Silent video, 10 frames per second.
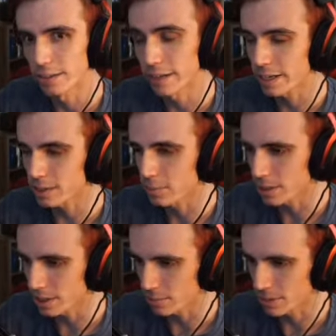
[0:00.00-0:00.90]
next
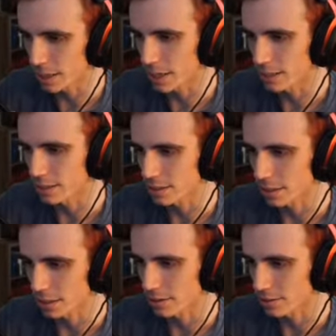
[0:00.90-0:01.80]
week is when he has his
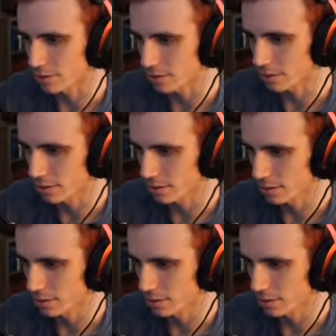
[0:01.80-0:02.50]
second surgery.